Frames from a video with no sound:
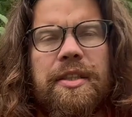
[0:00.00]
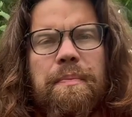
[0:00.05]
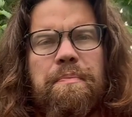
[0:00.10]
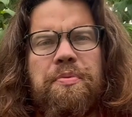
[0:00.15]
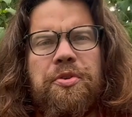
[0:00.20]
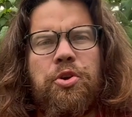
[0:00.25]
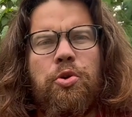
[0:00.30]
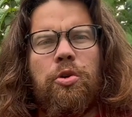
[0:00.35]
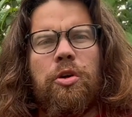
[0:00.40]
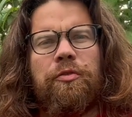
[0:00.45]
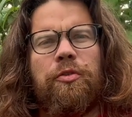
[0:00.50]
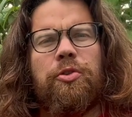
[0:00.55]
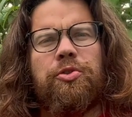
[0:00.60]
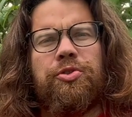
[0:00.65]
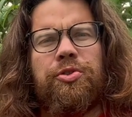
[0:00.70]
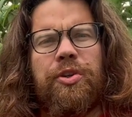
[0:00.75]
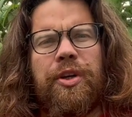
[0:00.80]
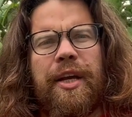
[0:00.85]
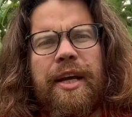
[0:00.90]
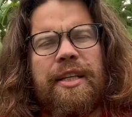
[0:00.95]
beautiful
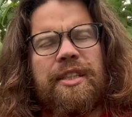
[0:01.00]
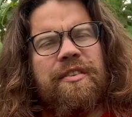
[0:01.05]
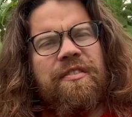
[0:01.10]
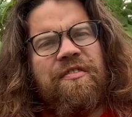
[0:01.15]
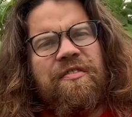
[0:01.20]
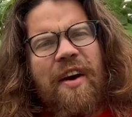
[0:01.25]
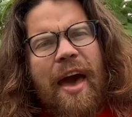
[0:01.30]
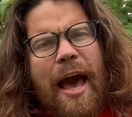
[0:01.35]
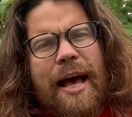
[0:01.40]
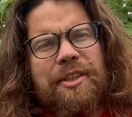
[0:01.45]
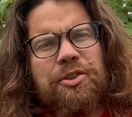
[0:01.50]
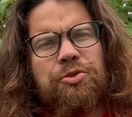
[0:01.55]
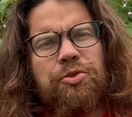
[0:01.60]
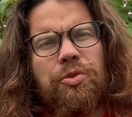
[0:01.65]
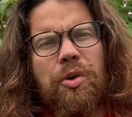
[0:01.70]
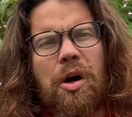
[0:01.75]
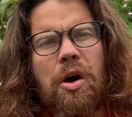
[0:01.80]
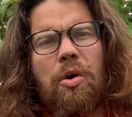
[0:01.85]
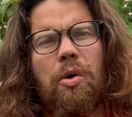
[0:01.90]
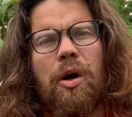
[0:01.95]
tree. It's a fast
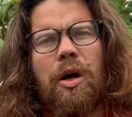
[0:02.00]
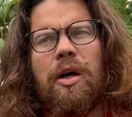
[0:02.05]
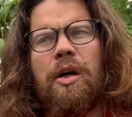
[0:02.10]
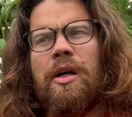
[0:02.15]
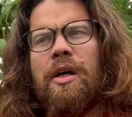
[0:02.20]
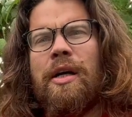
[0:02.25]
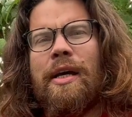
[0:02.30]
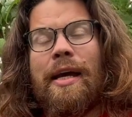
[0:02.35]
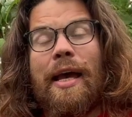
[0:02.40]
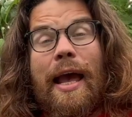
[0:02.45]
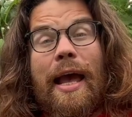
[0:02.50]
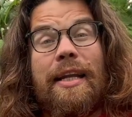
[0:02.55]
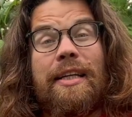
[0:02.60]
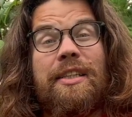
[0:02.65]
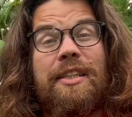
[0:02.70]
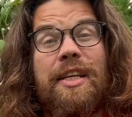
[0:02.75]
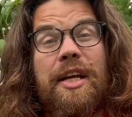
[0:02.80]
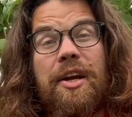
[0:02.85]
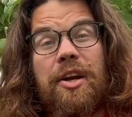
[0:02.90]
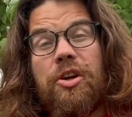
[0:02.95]
grower,
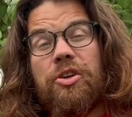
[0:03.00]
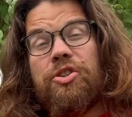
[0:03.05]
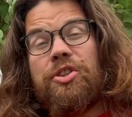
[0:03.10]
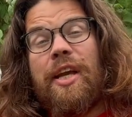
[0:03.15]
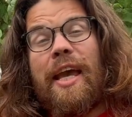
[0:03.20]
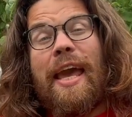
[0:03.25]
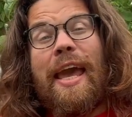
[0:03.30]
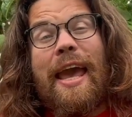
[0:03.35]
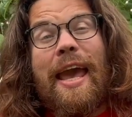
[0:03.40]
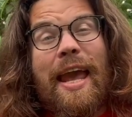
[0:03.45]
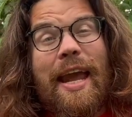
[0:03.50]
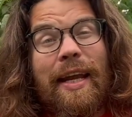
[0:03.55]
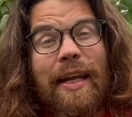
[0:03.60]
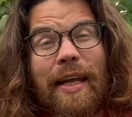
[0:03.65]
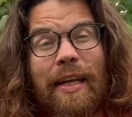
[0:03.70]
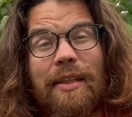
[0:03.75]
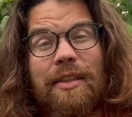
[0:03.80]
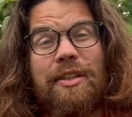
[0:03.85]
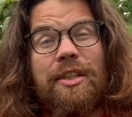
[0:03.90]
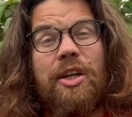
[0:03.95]
and deers hate
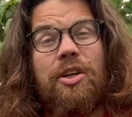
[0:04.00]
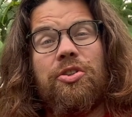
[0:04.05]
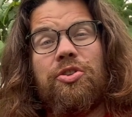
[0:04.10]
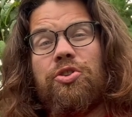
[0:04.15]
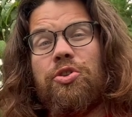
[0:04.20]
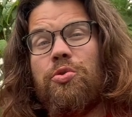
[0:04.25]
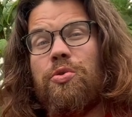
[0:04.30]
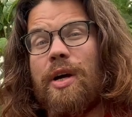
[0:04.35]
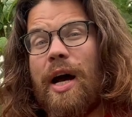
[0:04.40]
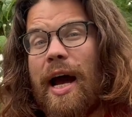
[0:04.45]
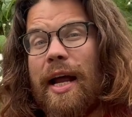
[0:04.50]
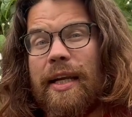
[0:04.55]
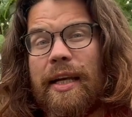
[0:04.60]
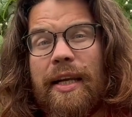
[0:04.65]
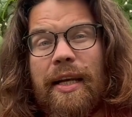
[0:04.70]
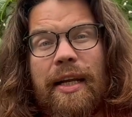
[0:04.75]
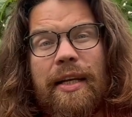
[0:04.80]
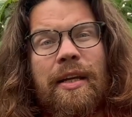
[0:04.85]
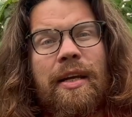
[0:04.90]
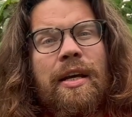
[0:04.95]
it. Deers do not
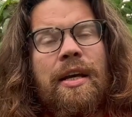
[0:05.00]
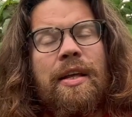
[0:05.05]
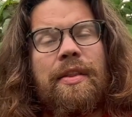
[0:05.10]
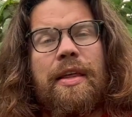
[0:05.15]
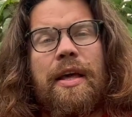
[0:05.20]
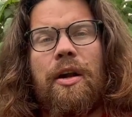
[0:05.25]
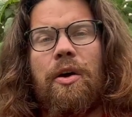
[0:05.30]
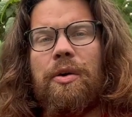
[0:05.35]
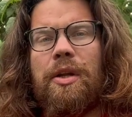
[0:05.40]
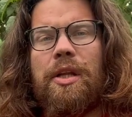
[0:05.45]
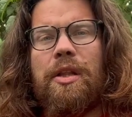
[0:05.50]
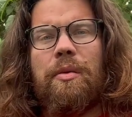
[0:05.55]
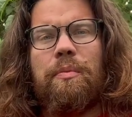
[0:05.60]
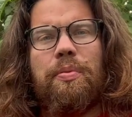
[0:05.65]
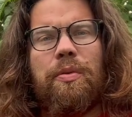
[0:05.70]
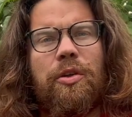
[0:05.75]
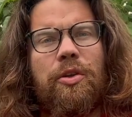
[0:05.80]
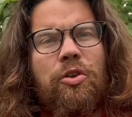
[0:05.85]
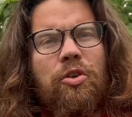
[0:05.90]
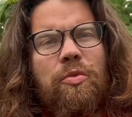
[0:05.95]
eat it. They don't eat the
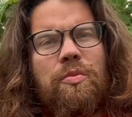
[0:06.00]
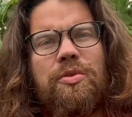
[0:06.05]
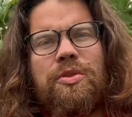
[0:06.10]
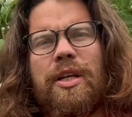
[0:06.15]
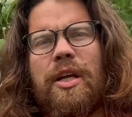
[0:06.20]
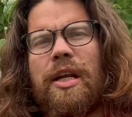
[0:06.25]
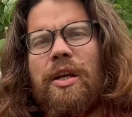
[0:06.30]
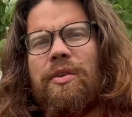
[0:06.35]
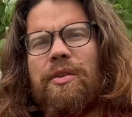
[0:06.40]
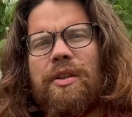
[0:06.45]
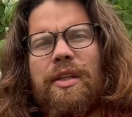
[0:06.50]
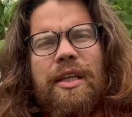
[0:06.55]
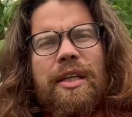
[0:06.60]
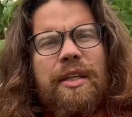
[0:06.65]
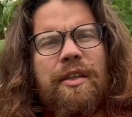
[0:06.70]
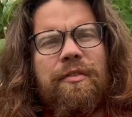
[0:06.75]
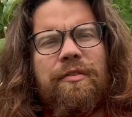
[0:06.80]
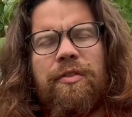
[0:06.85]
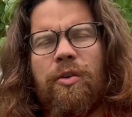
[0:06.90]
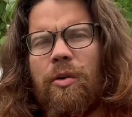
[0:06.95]
blooms. They don't eat
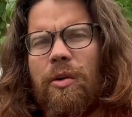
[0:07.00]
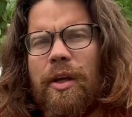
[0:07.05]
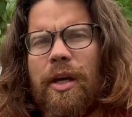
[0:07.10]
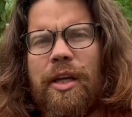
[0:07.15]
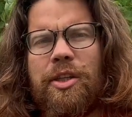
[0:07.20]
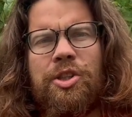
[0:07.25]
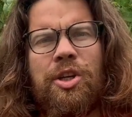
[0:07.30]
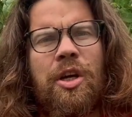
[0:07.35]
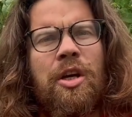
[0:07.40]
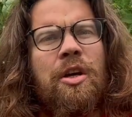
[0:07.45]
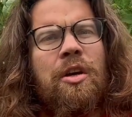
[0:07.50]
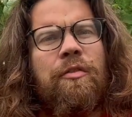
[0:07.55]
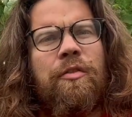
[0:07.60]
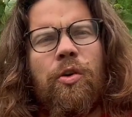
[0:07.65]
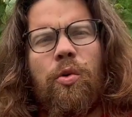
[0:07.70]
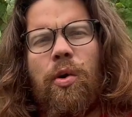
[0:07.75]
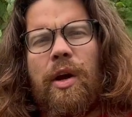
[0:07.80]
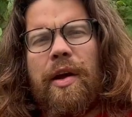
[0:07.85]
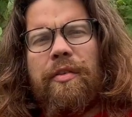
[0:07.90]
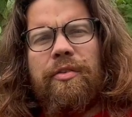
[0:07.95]
the foliage.
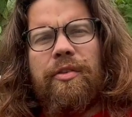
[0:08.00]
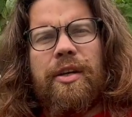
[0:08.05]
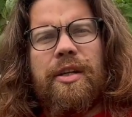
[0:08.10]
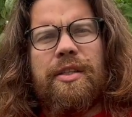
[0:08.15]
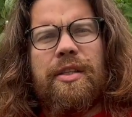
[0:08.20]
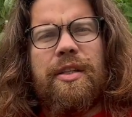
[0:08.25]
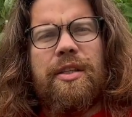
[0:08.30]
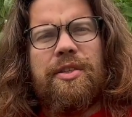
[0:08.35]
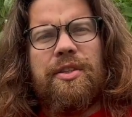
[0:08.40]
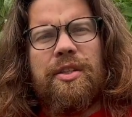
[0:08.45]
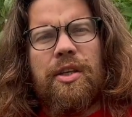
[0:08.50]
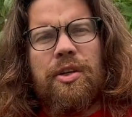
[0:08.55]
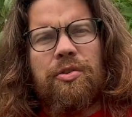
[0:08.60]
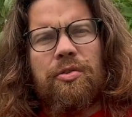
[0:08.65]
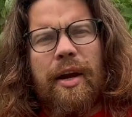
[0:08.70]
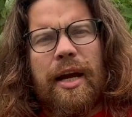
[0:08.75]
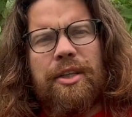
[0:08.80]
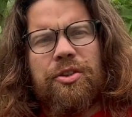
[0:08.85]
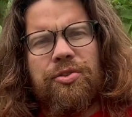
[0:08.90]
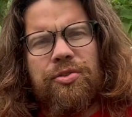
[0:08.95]
For whatever reason, this is a
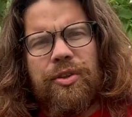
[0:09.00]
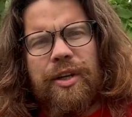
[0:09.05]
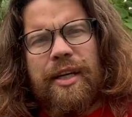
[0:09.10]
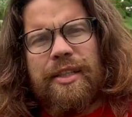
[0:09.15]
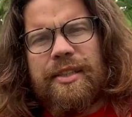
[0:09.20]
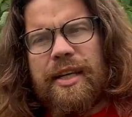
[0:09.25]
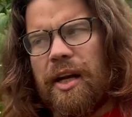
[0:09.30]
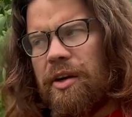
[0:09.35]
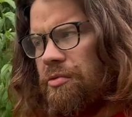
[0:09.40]
great tree. It's got a